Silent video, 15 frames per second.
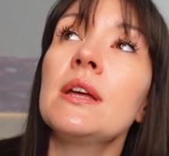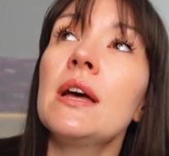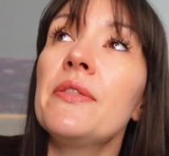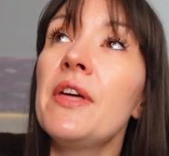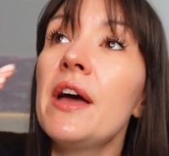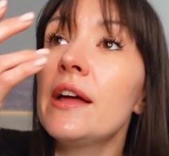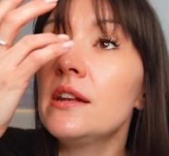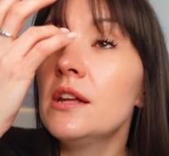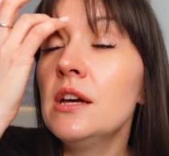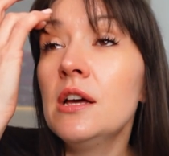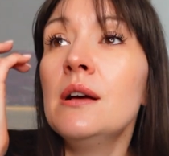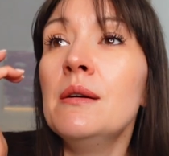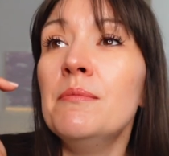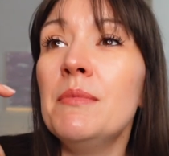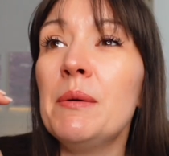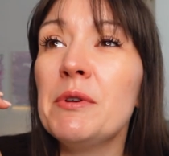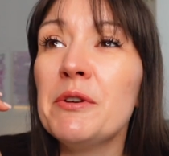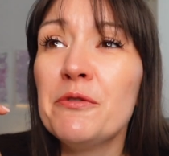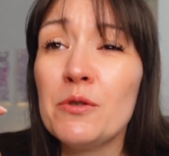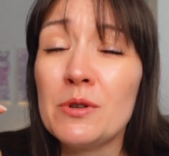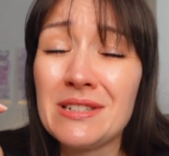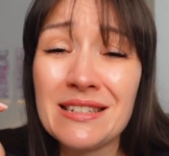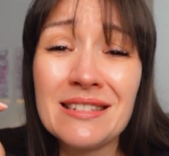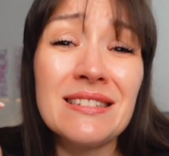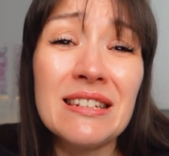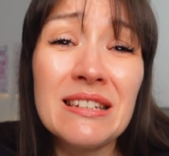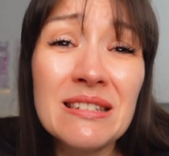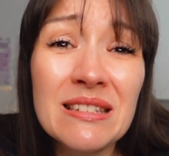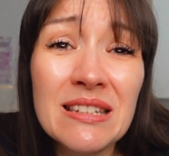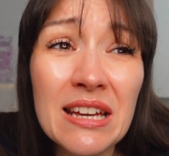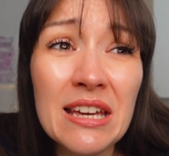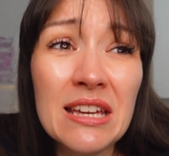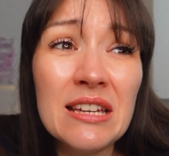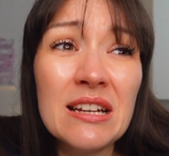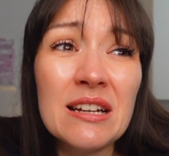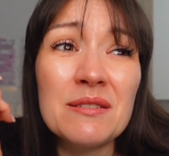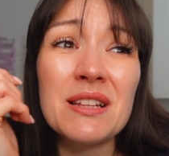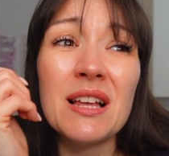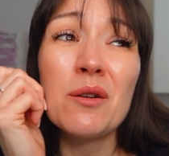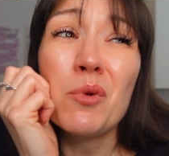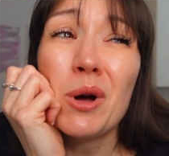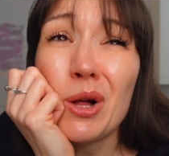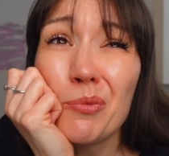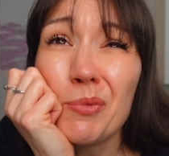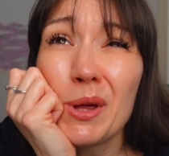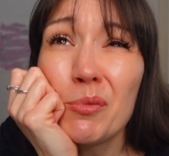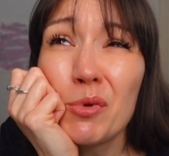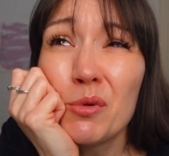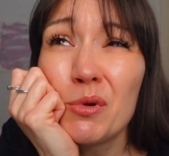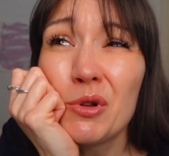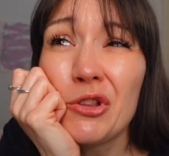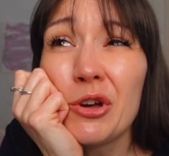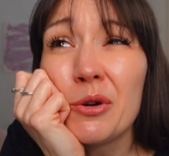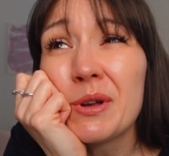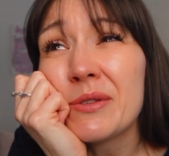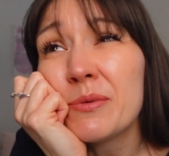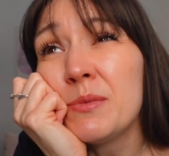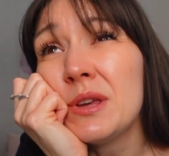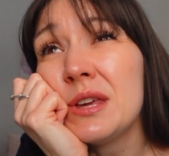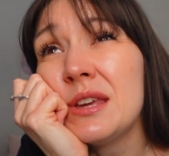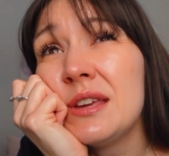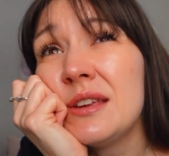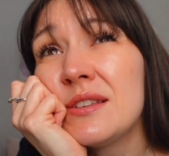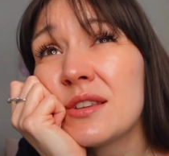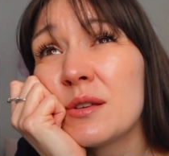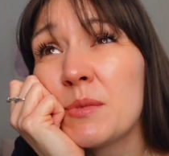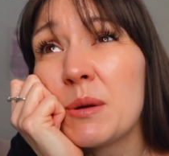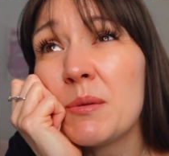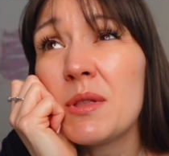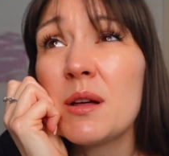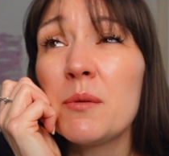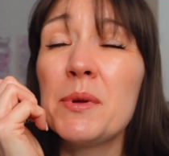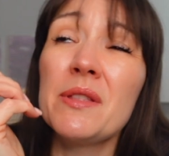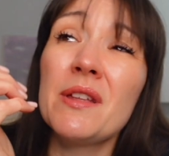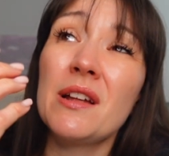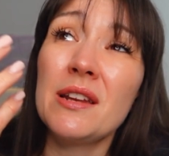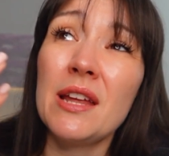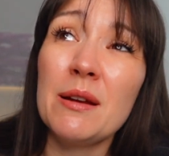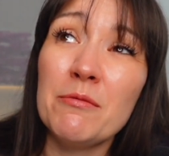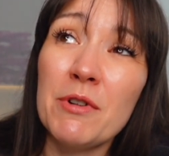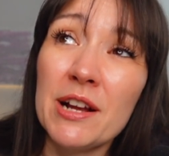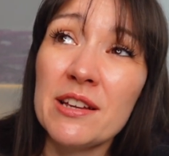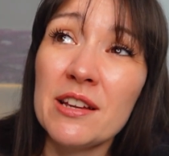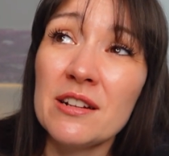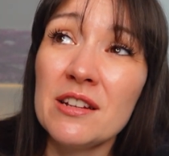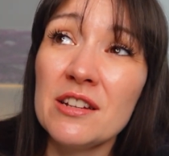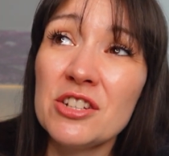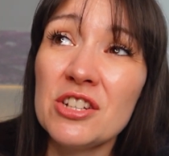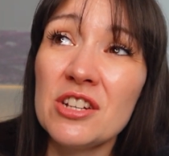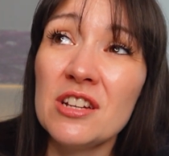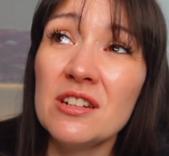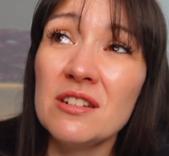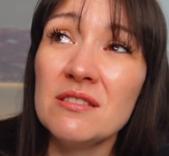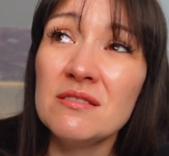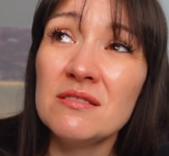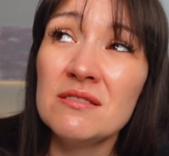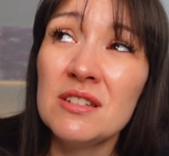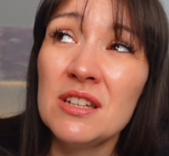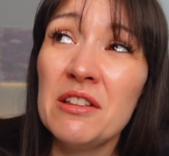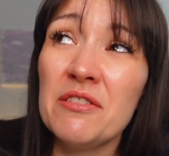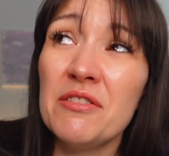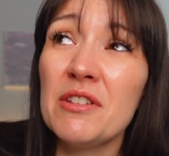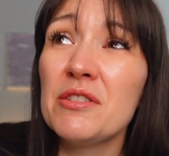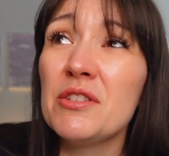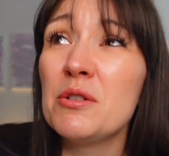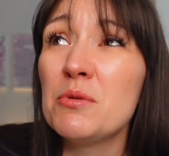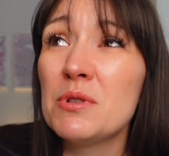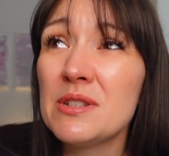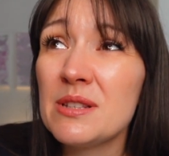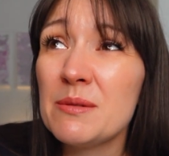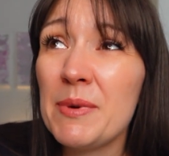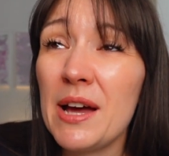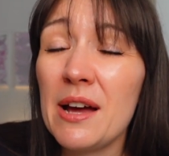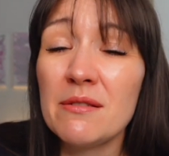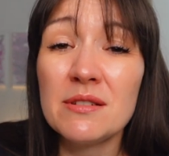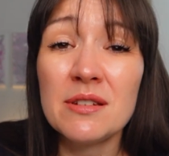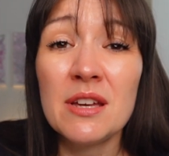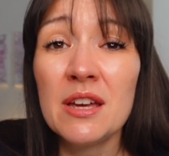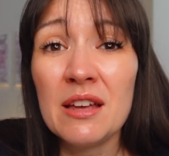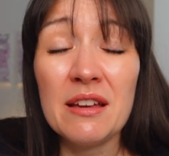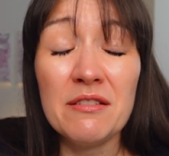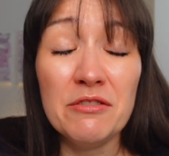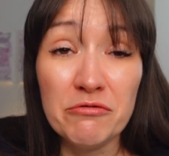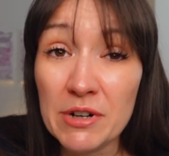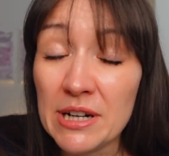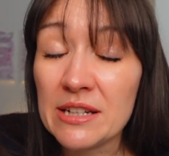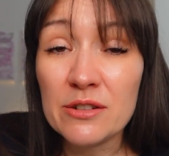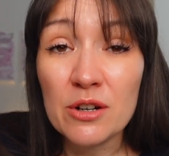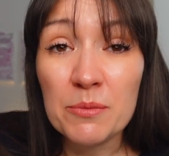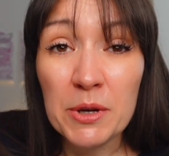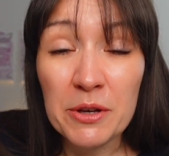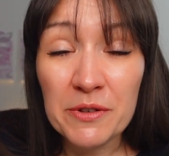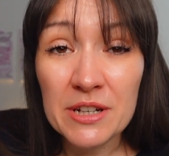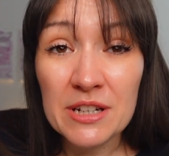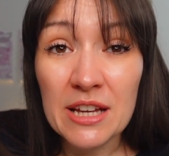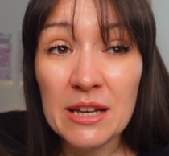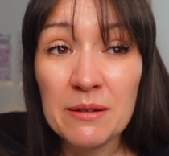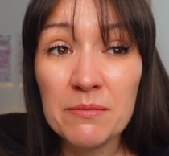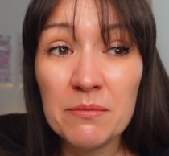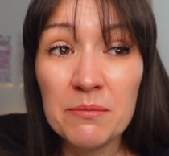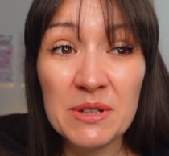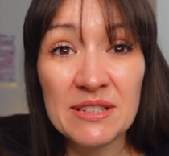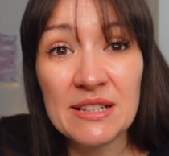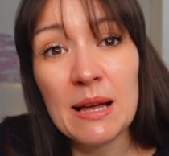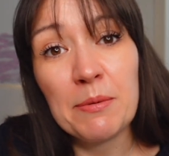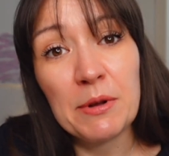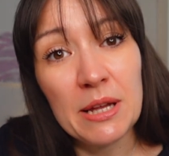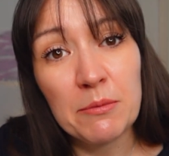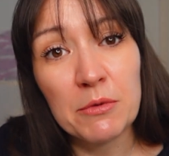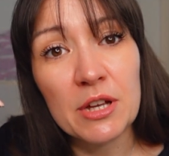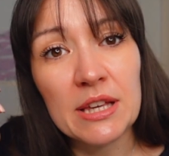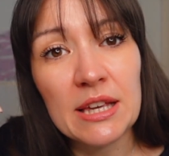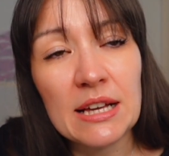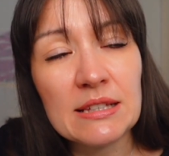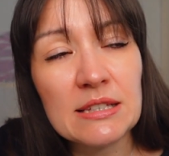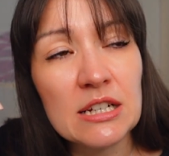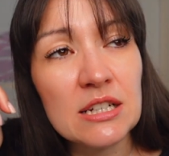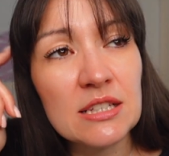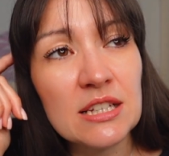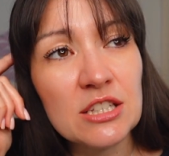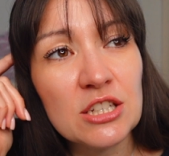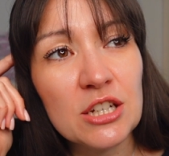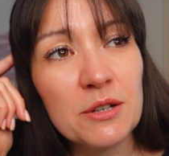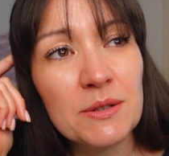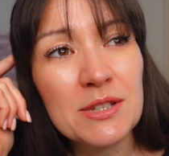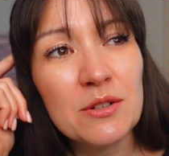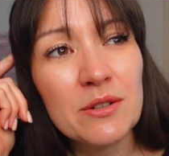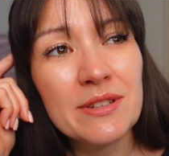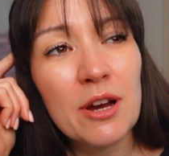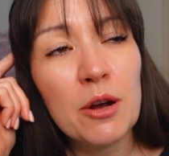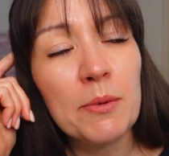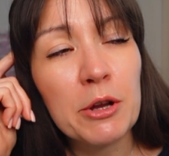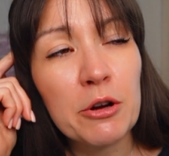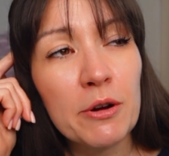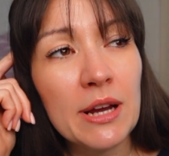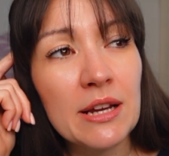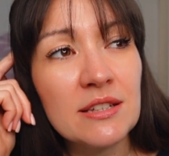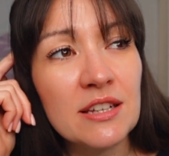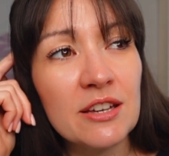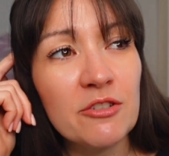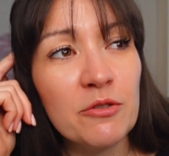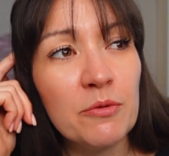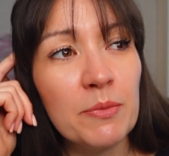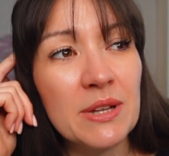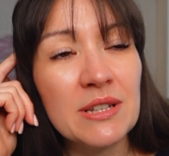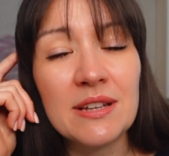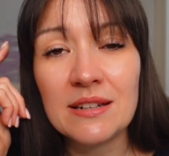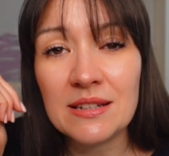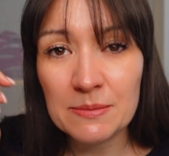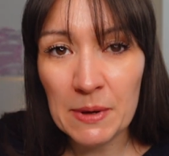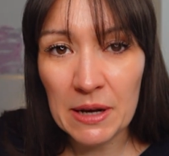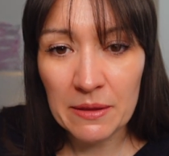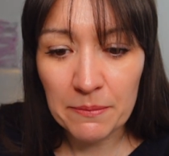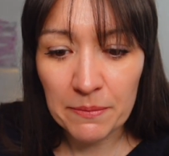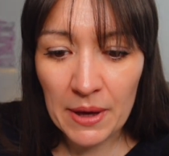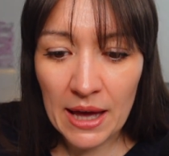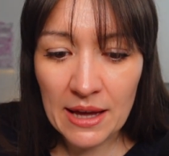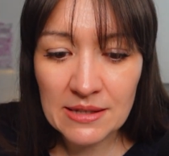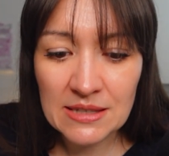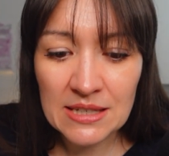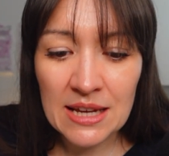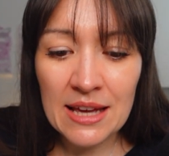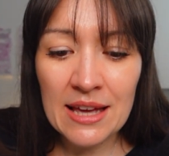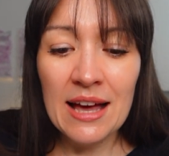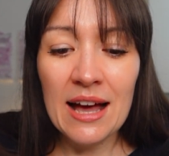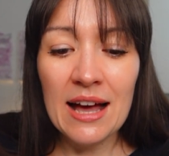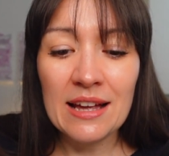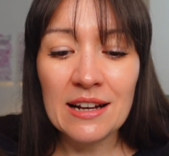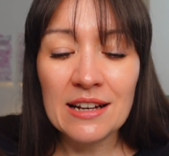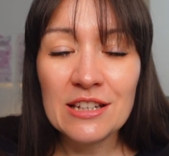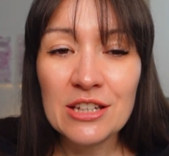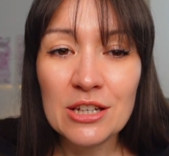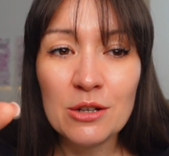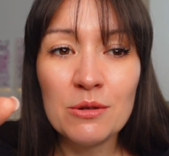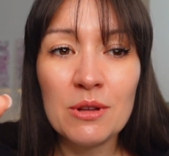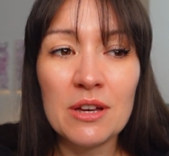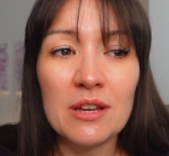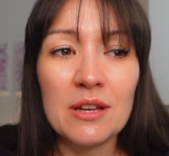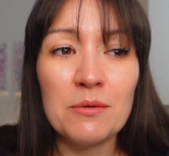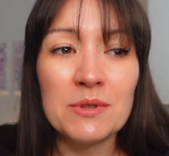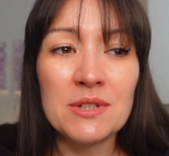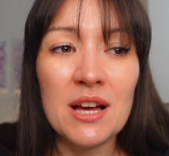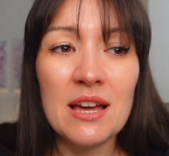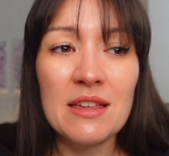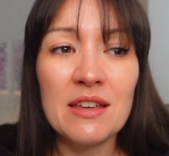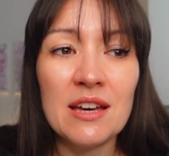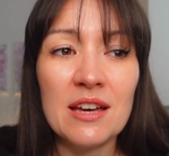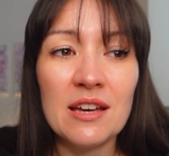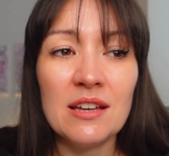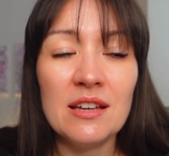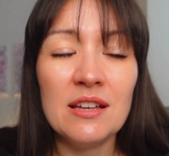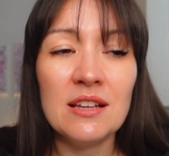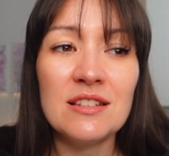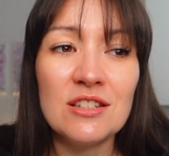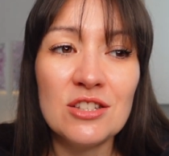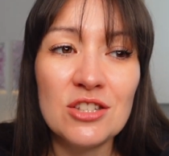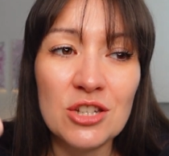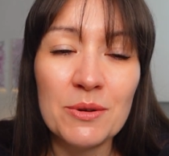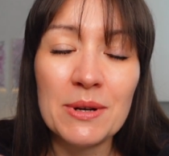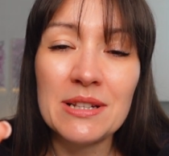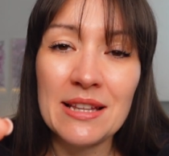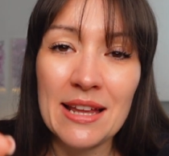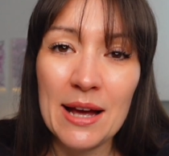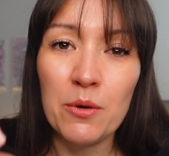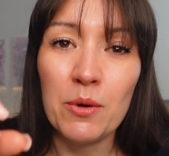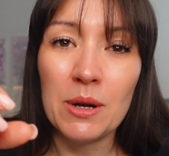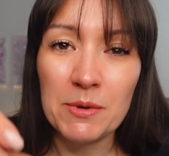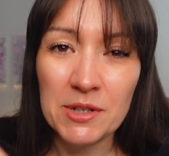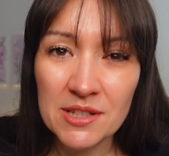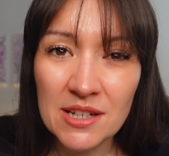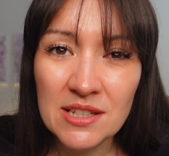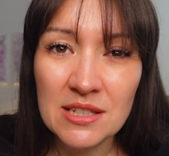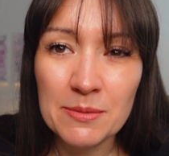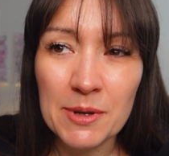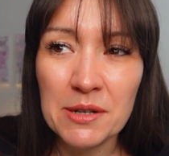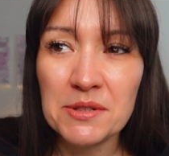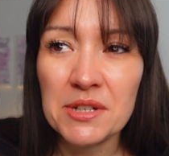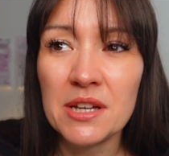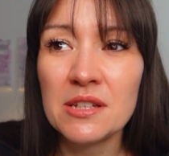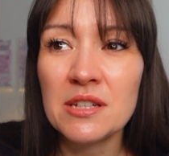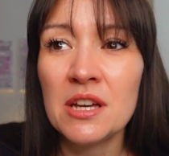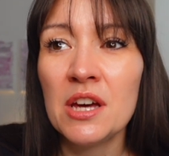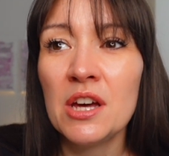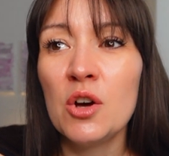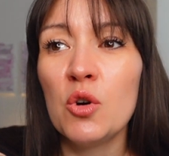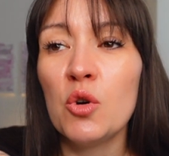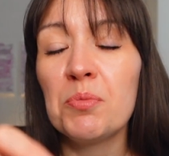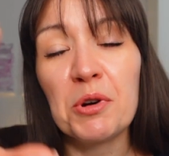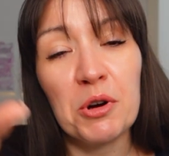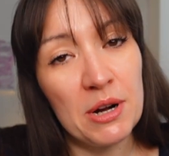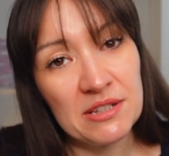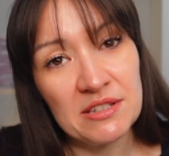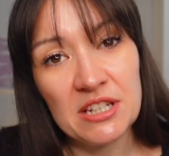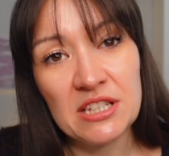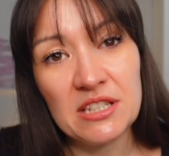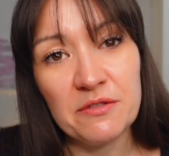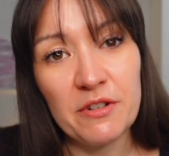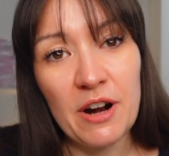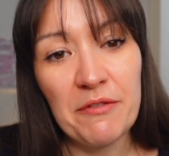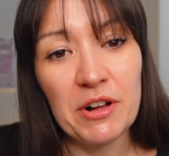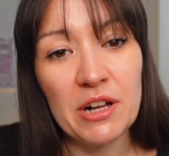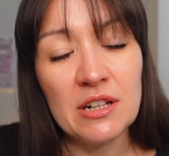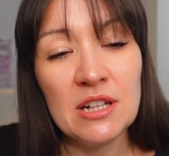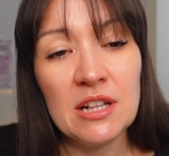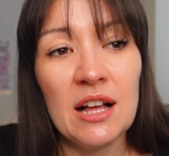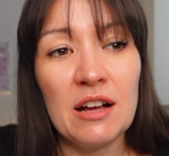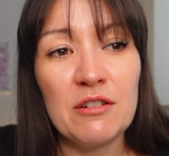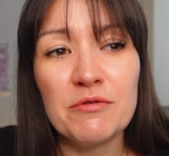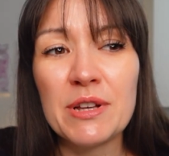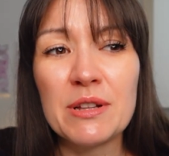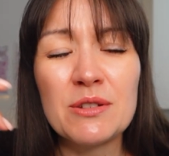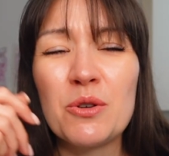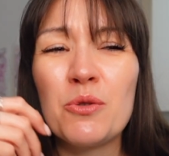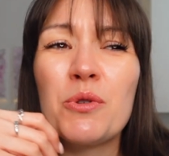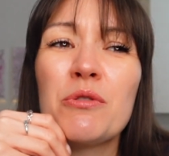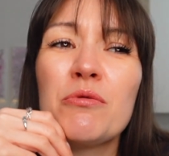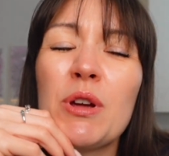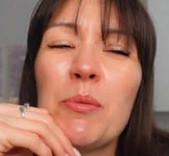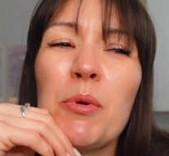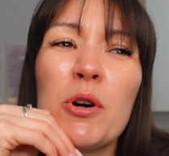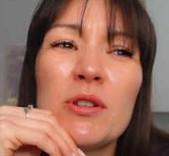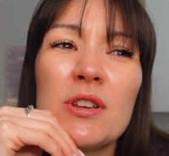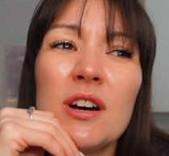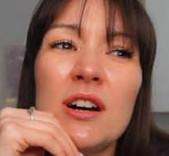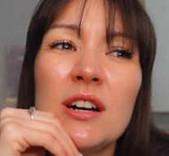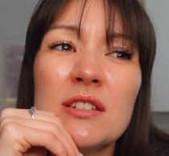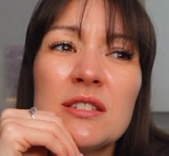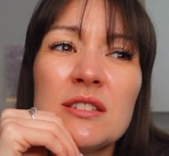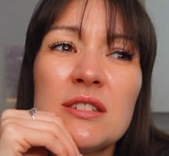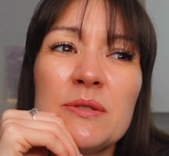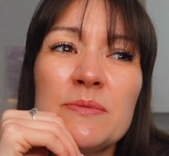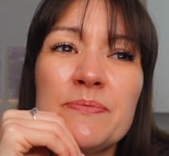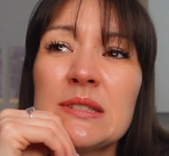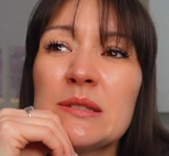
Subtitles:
And then Mummy of 4 does Disney. I was like, well, people will know it's me, so maybe there'll be that name recognition. They'll know what it's about. Really not a perfect name, but slap a name on it and get started. You know, it's not terribly creative, but done is better than best. And I knew that it was either do it now while I'm excited about it, or procrastinate it forever. Real Talk with Rhi podcast.